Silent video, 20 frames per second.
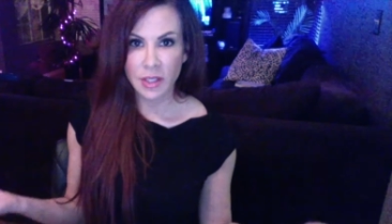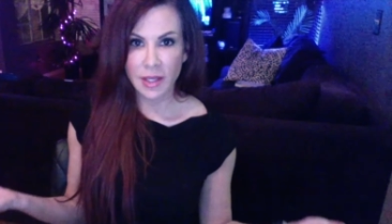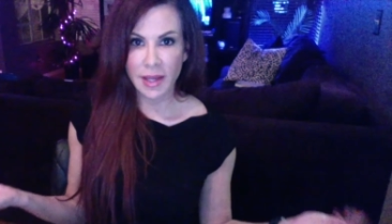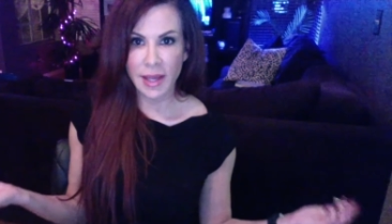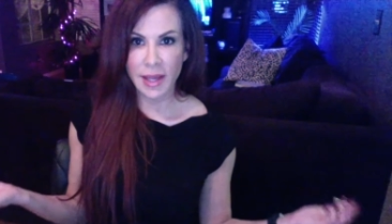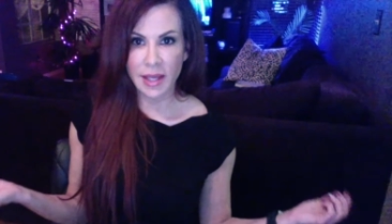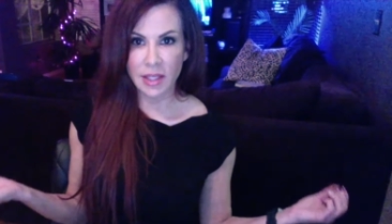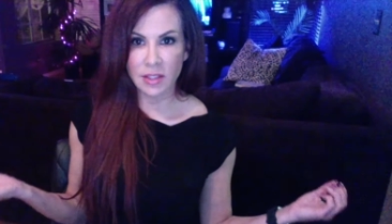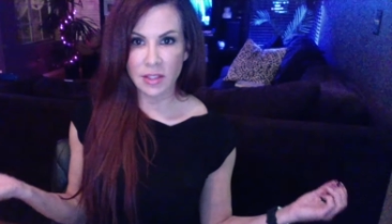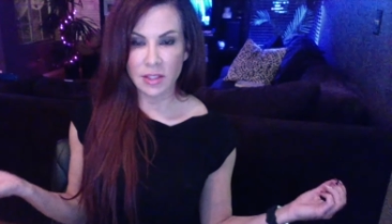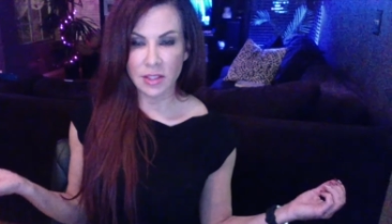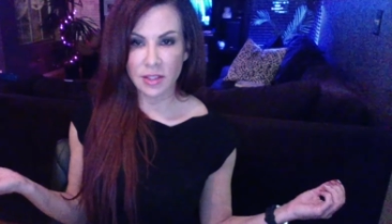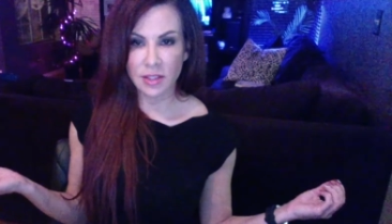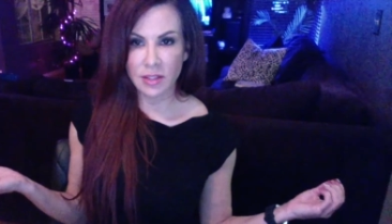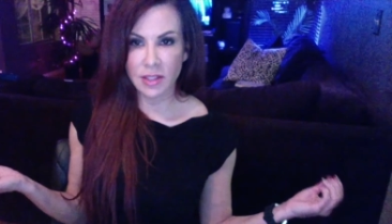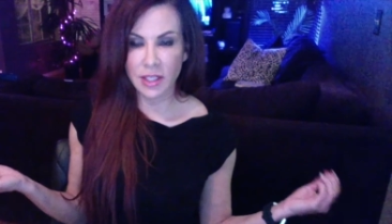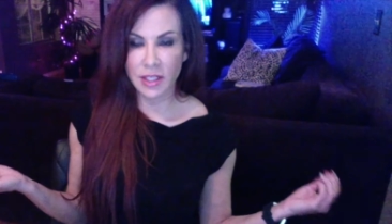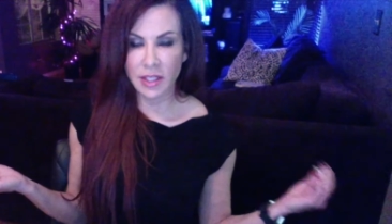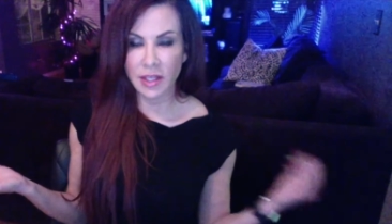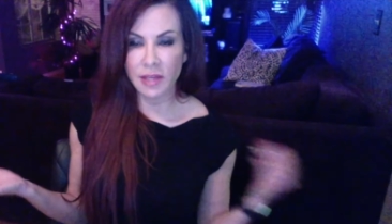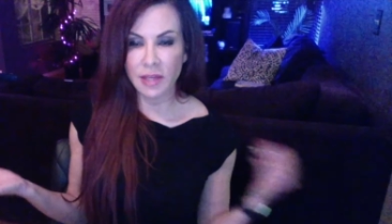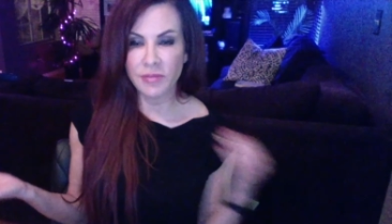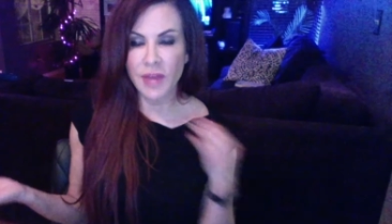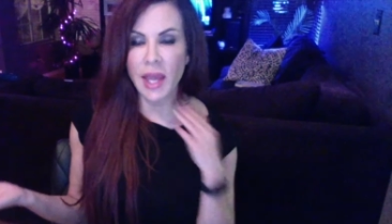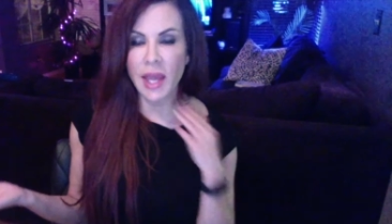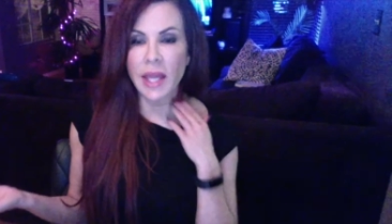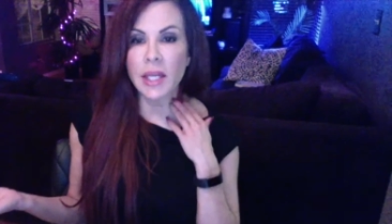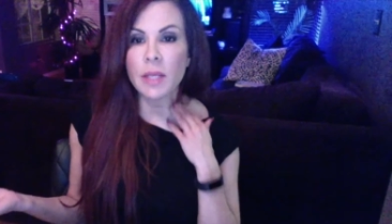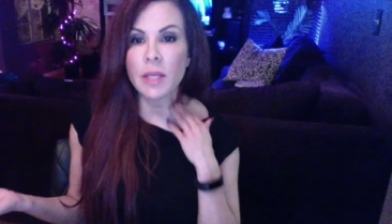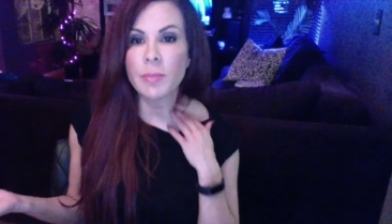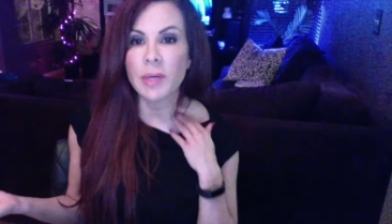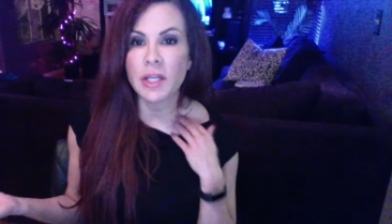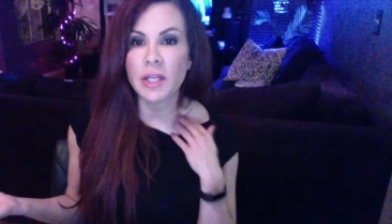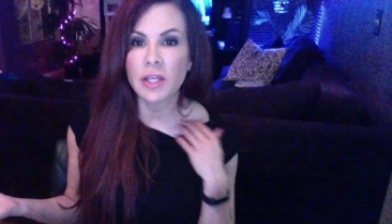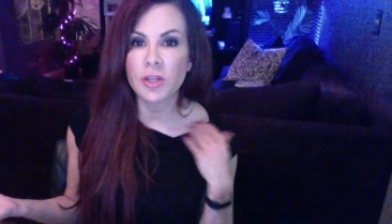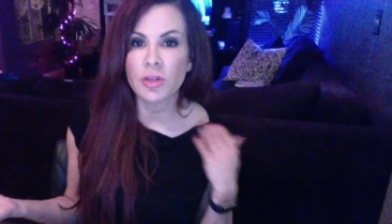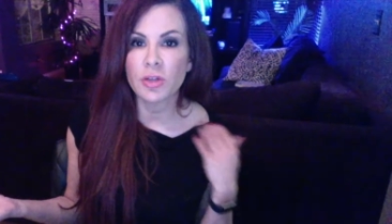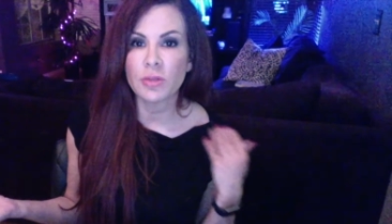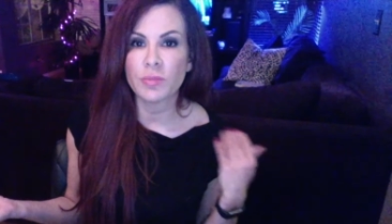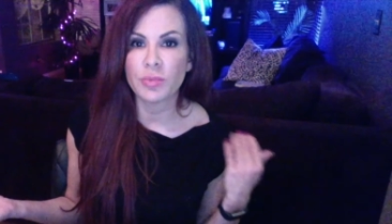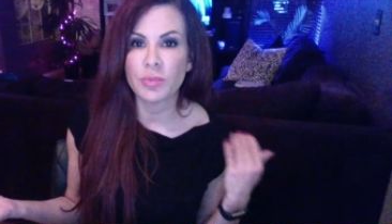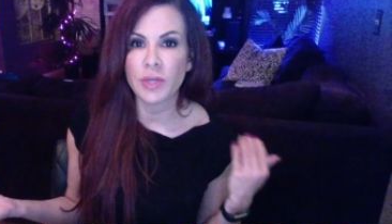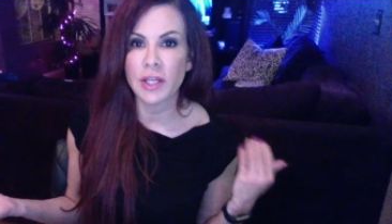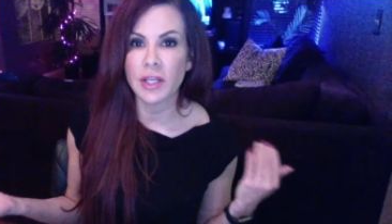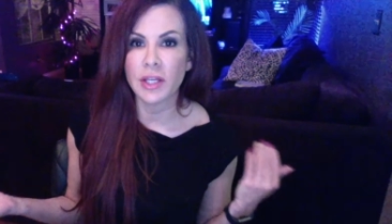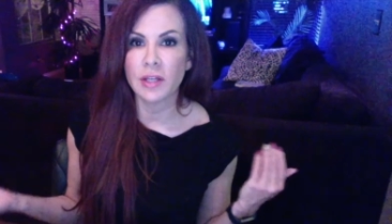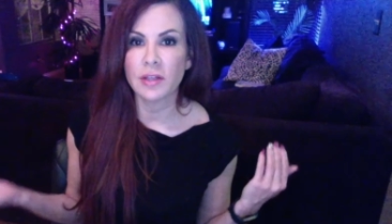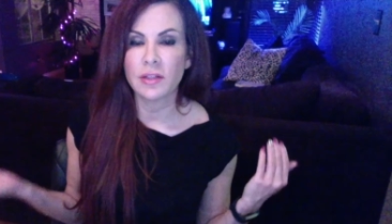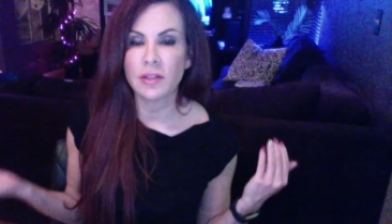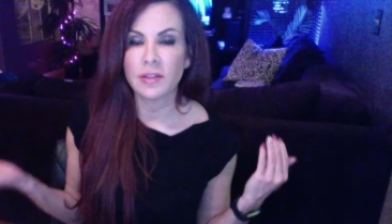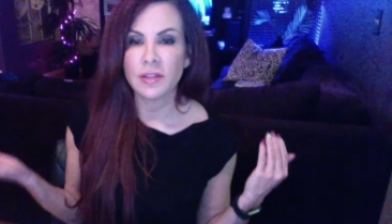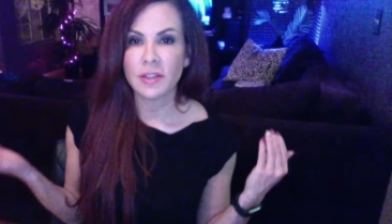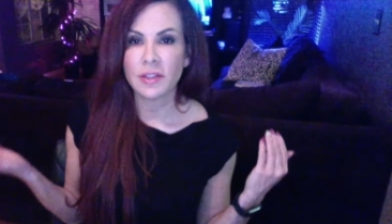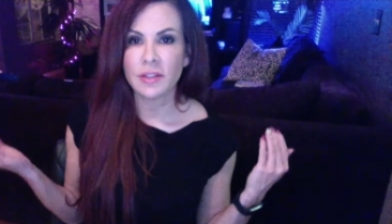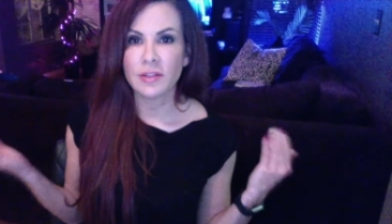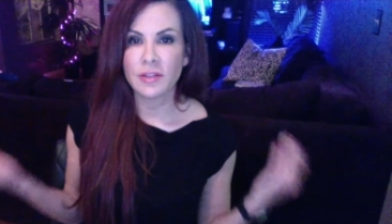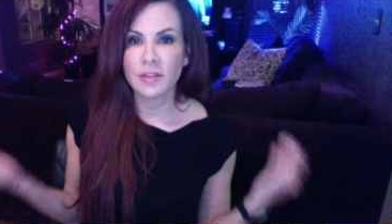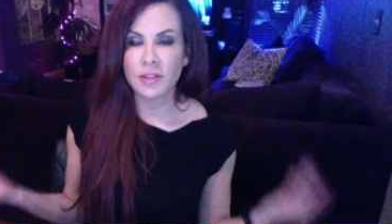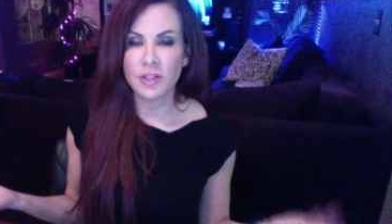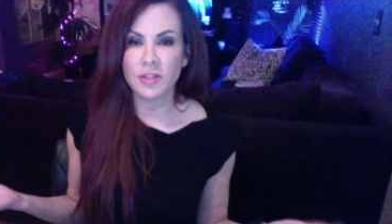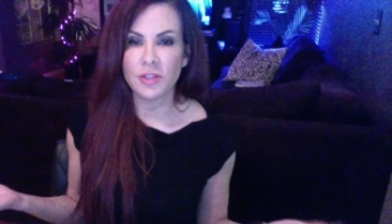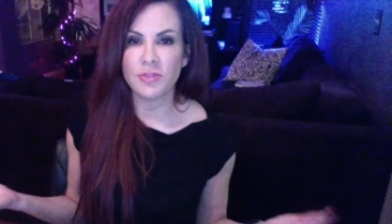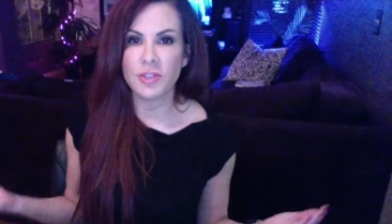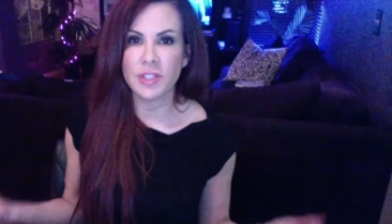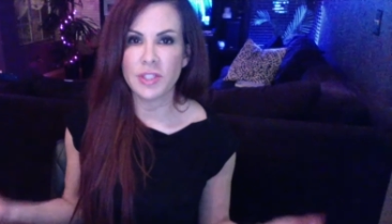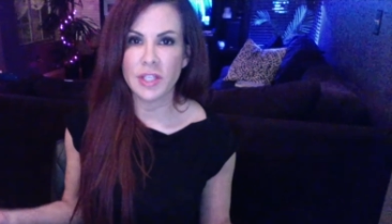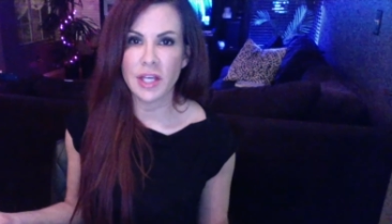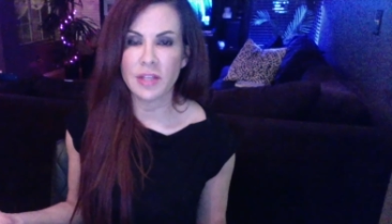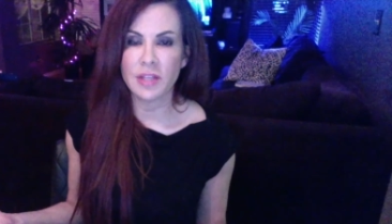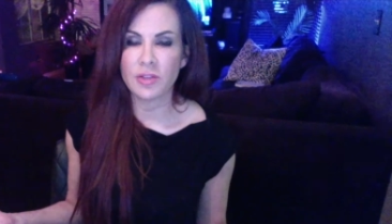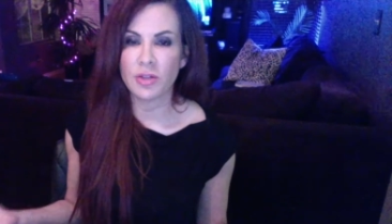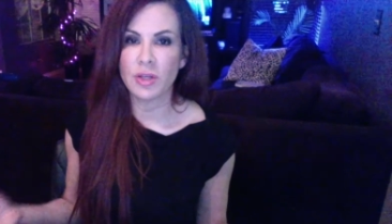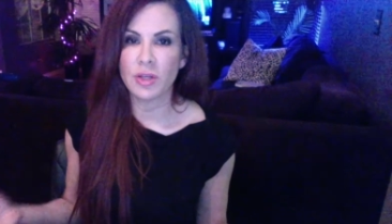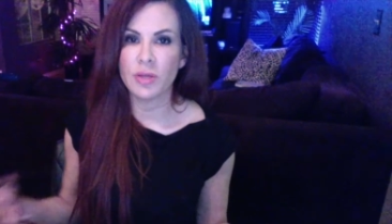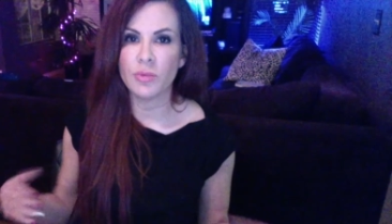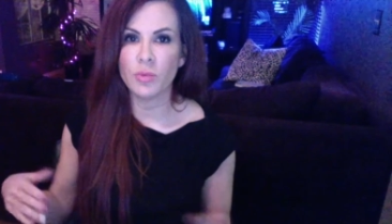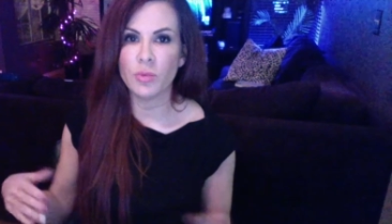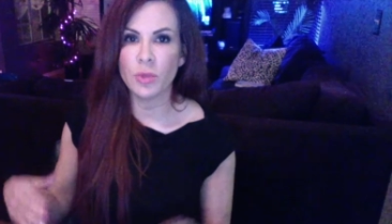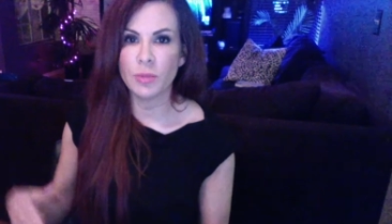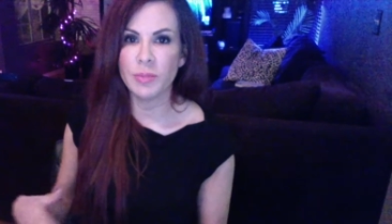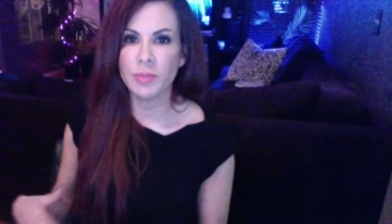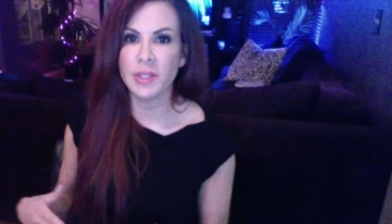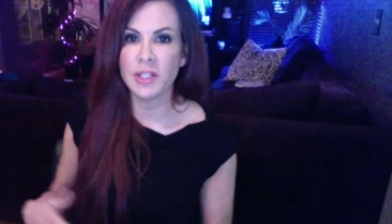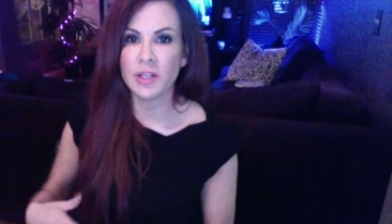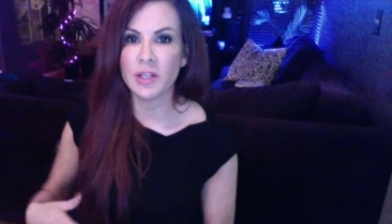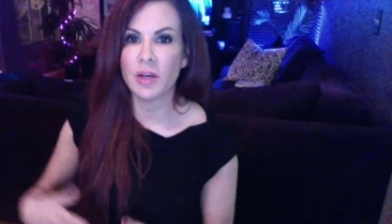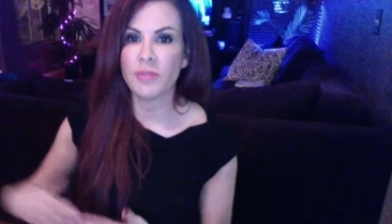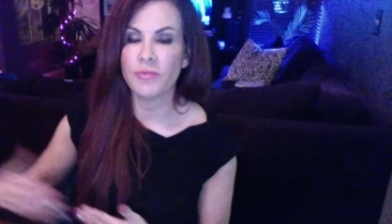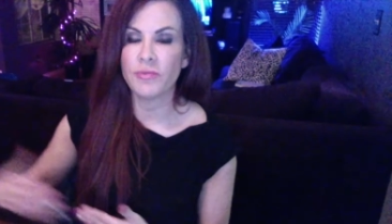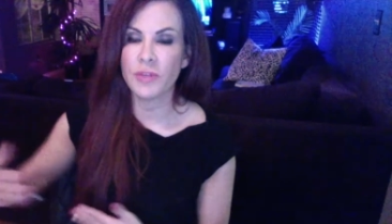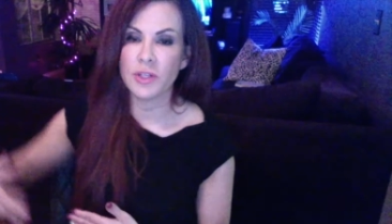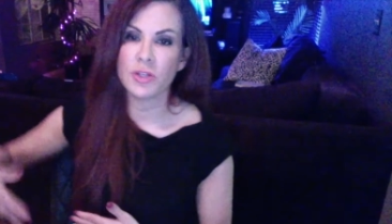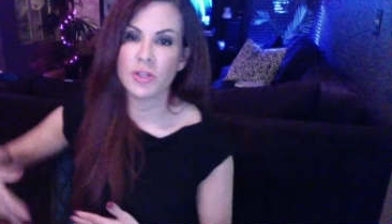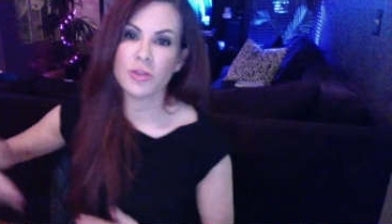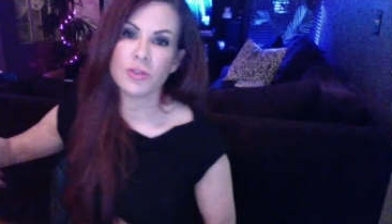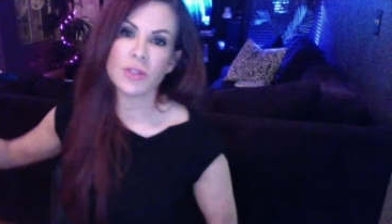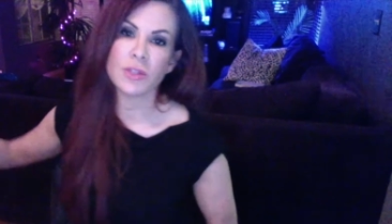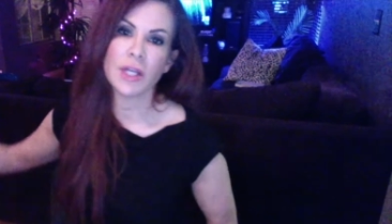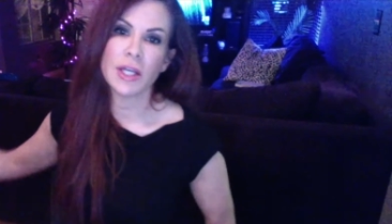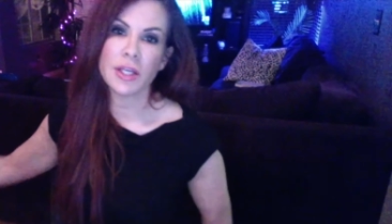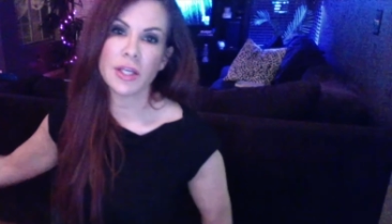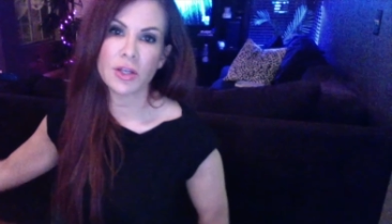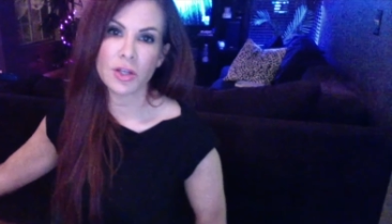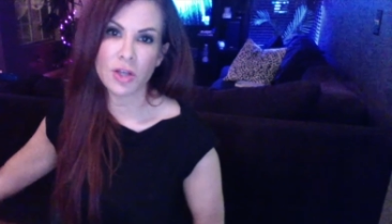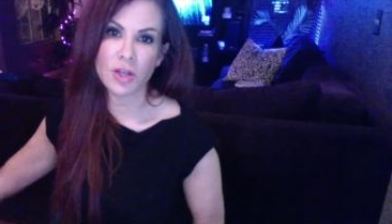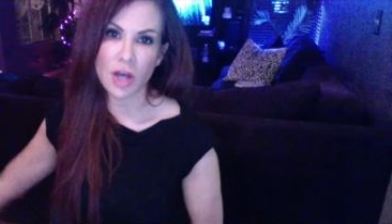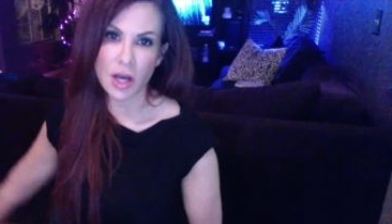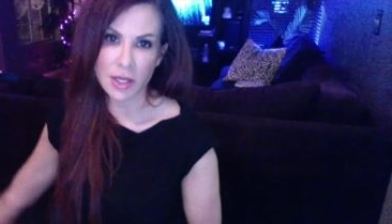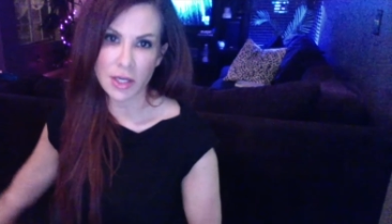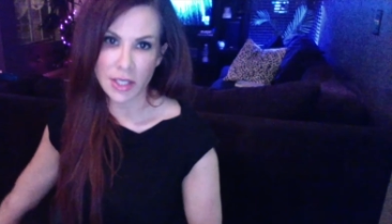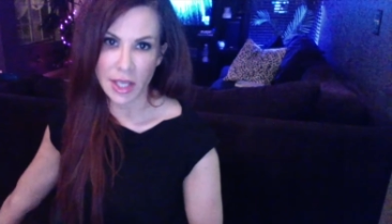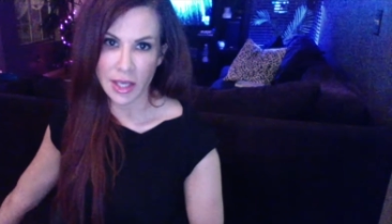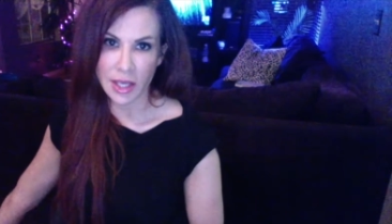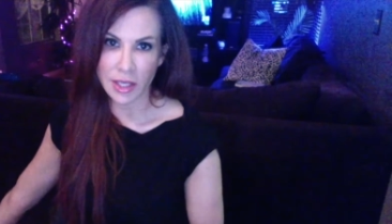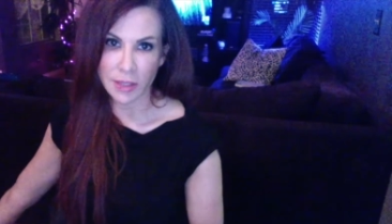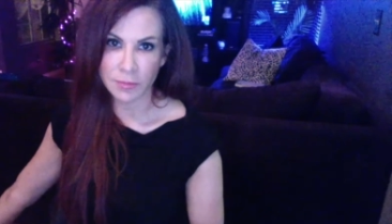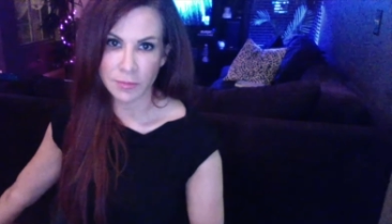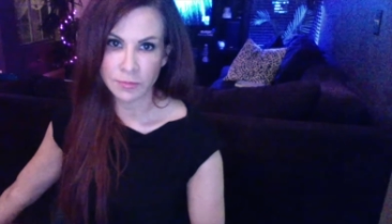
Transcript: and like if anybody could bring the country together it would be a figure like Kanye